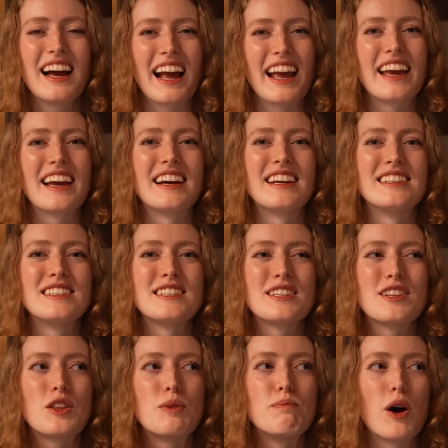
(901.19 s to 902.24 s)
And
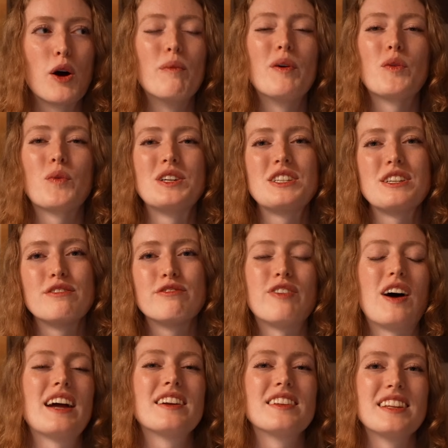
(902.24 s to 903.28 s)
the moment when she
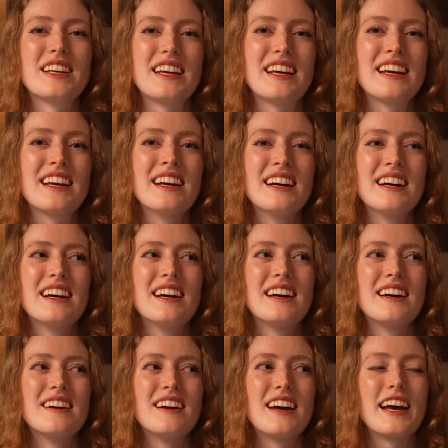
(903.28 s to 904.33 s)
finally
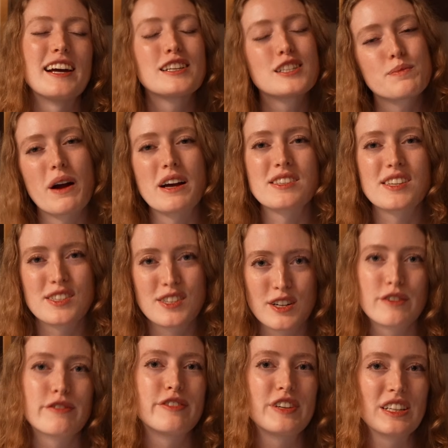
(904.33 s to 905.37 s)
expresses
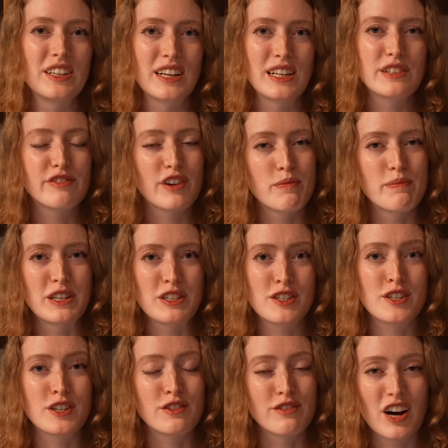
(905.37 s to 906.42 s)
her feelings for Mr.